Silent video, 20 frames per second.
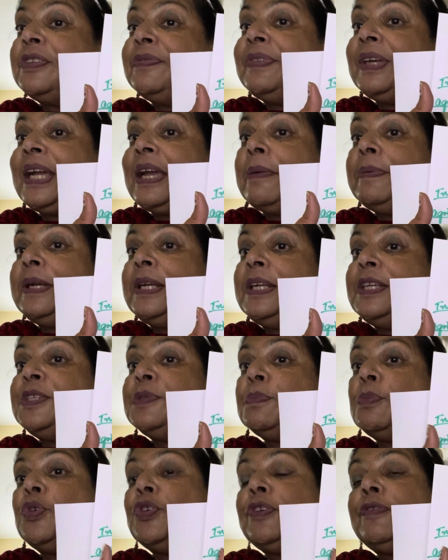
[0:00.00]
of the capitalist
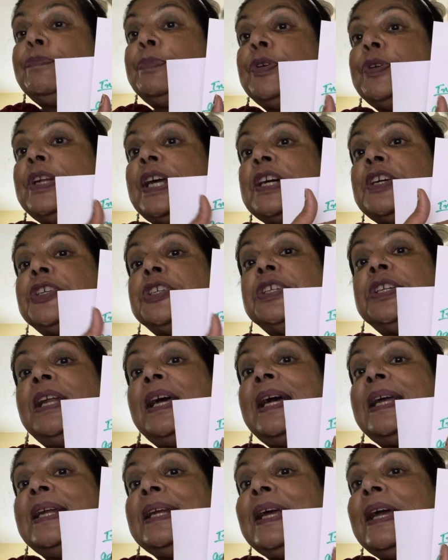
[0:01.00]
mode of production,
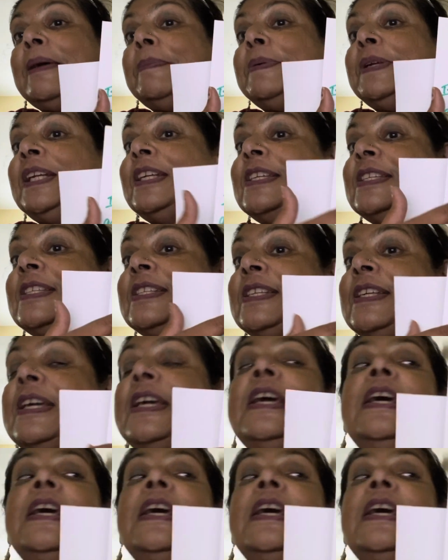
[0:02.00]
and capitalist